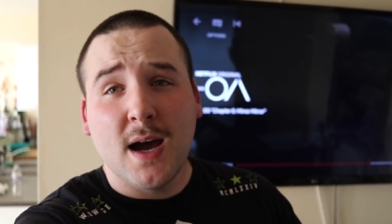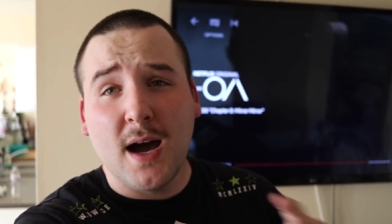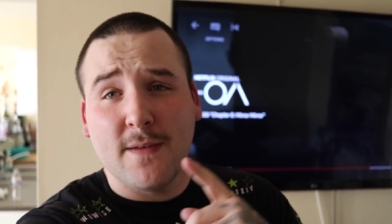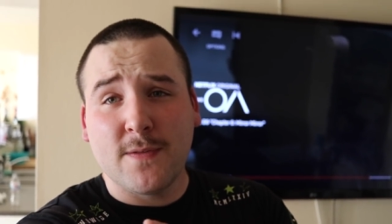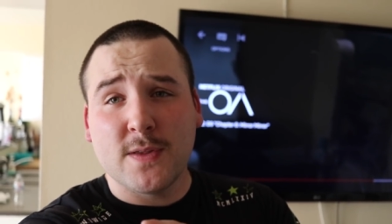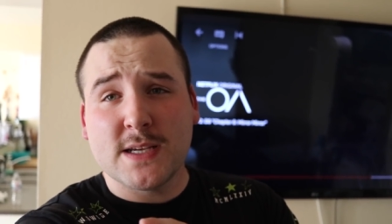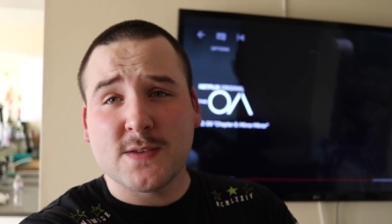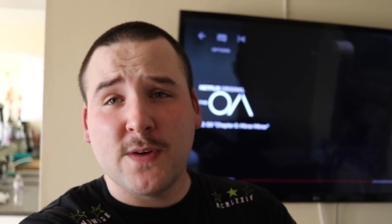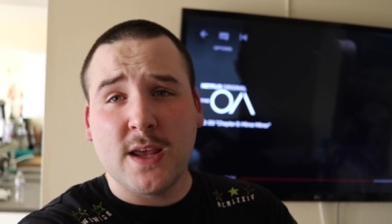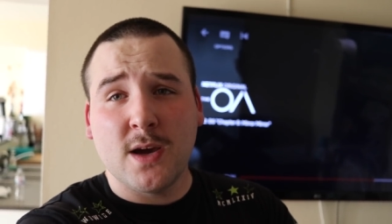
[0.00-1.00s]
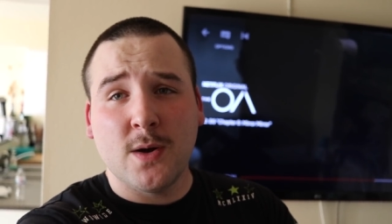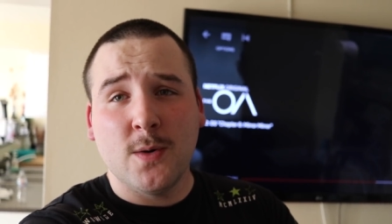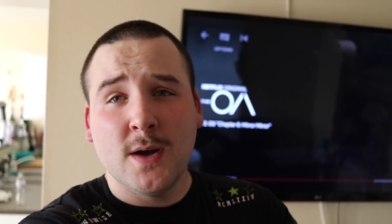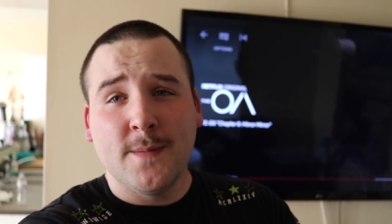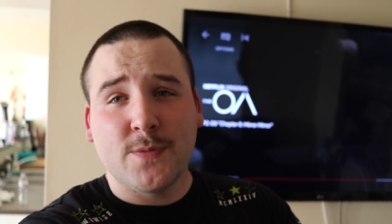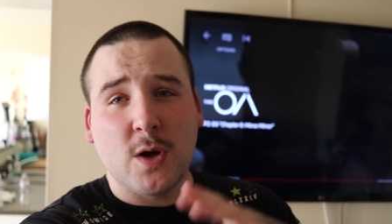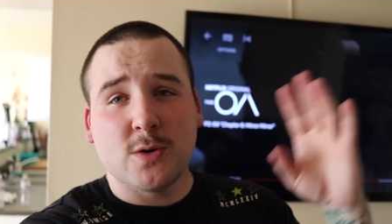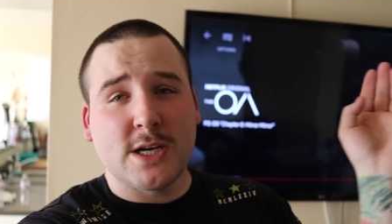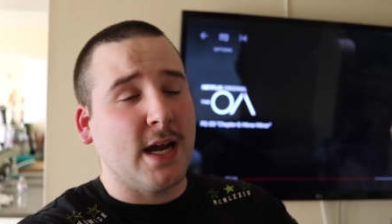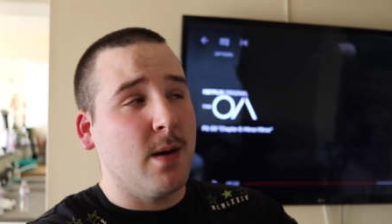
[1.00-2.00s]
uh, for this video, go
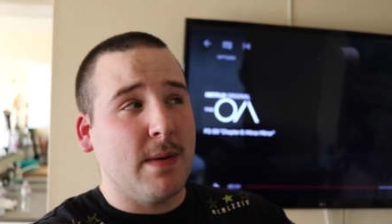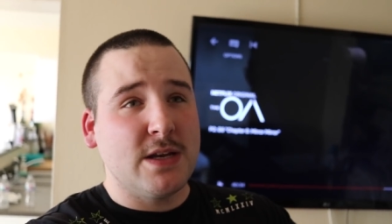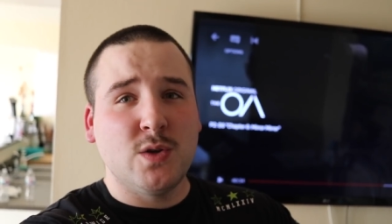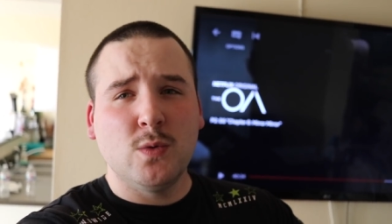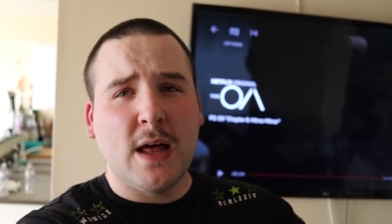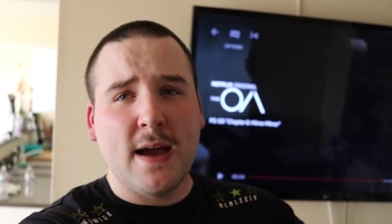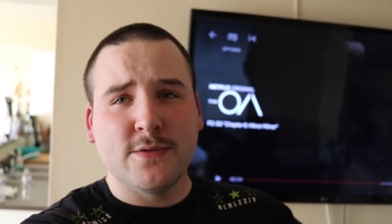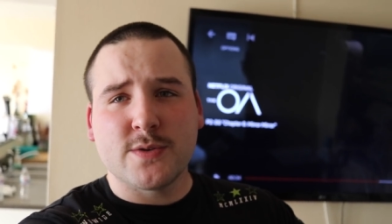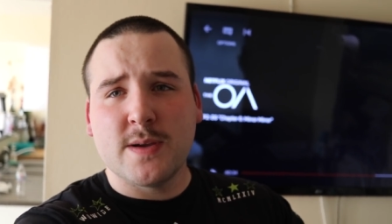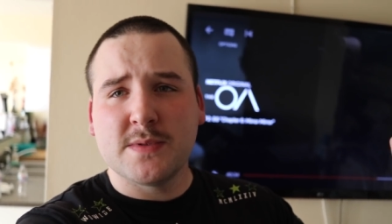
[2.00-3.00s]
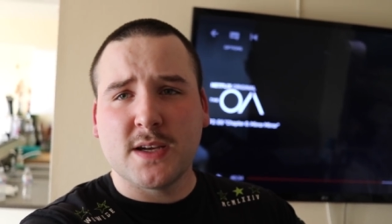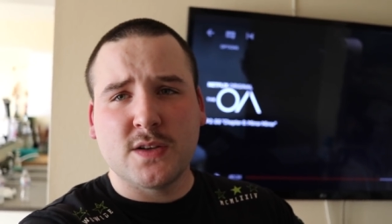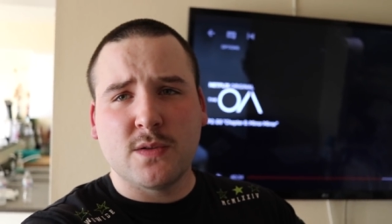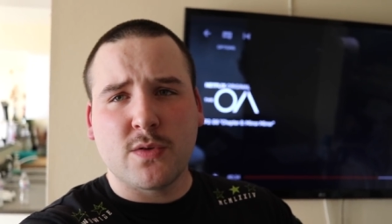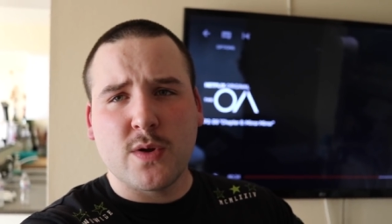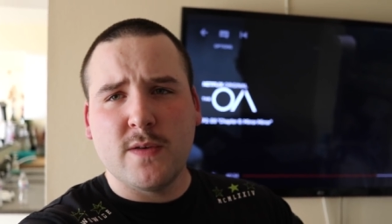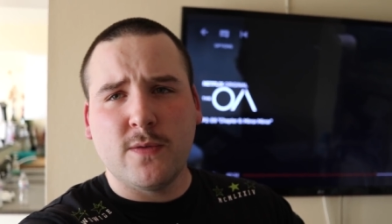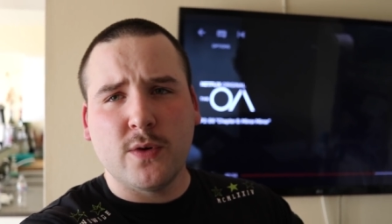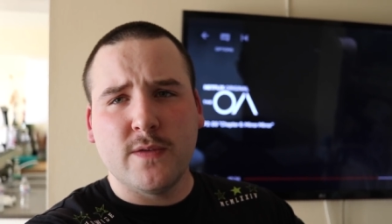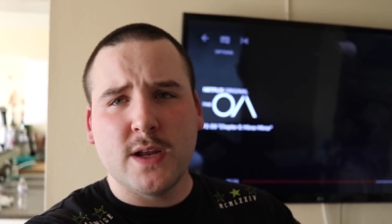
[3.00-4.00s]
check out my two live streams like three,
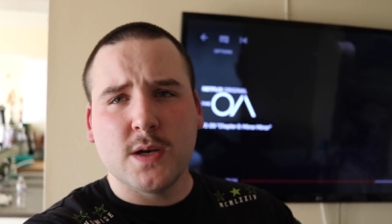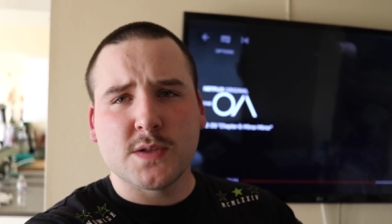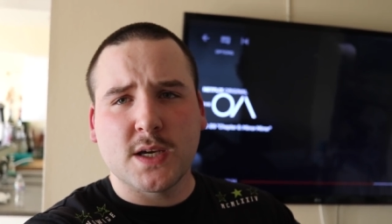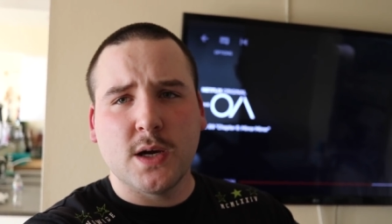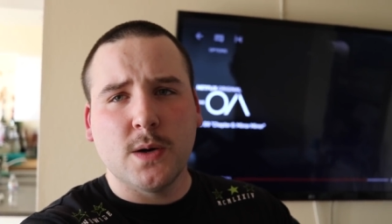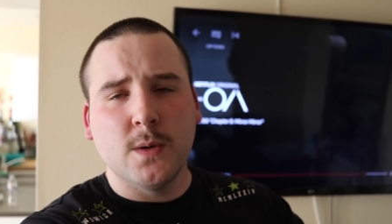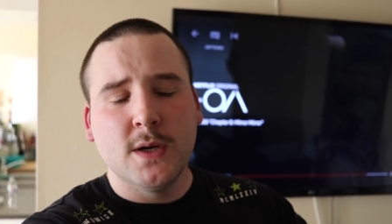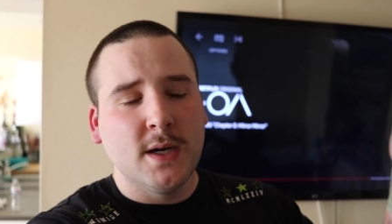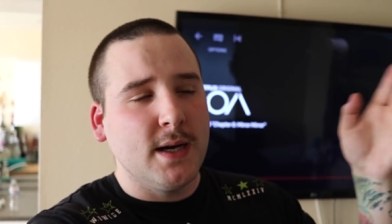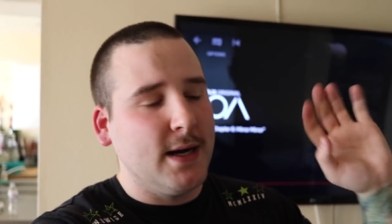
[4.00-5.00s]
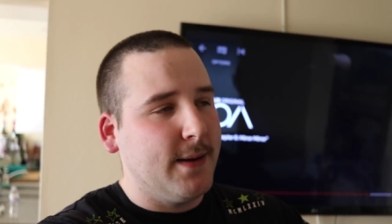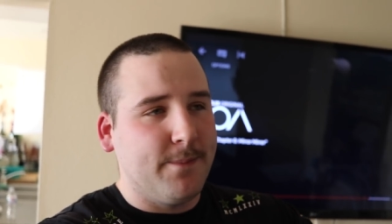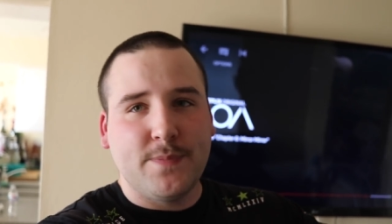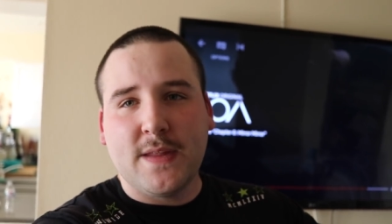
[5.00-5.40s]
four videos ago um,